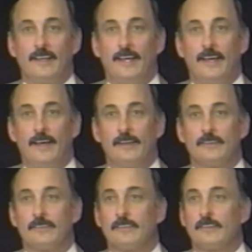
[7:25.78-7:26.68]

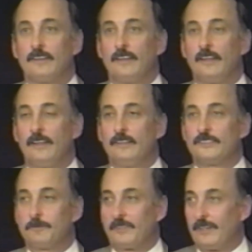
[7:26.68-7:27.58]
and
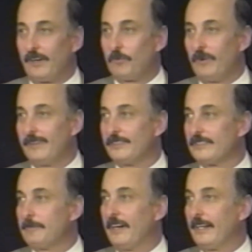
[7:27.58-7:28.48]
Jim Clark won
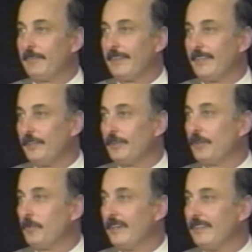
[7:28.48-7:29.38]
just about everything you
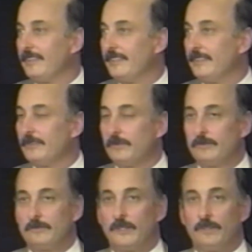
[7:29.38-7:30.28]
could win. He
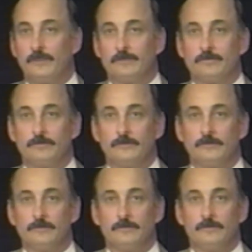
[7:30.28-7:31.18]
won
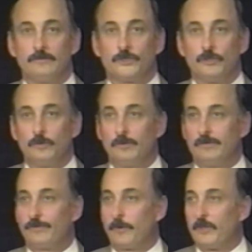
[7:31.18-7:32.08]
2
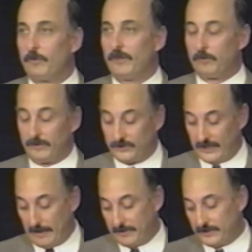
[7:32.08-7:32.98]
Formula One World
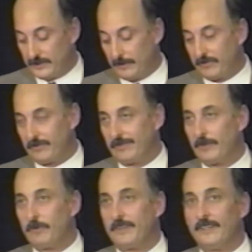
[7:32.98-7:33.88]
Championships.
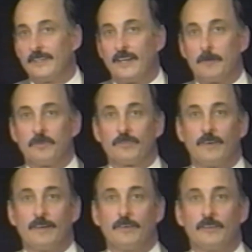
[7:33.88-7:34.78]
He won the Indianapolis
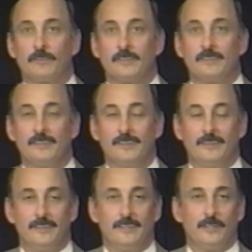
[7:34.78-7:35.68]
500.
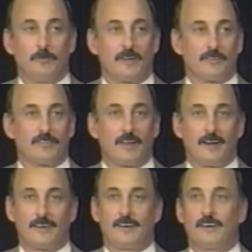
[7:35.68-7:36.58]
He won in
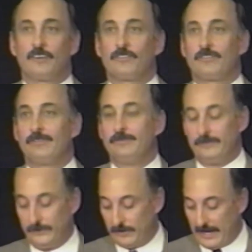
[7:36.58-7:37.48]
stock cars.
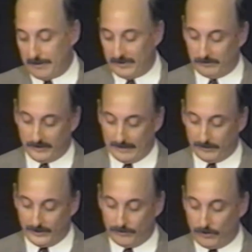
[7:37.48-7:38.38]
You name it,
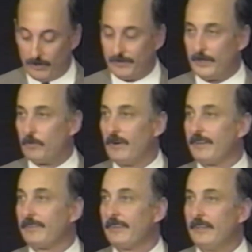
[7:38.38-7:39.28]
whatever he drove, he won.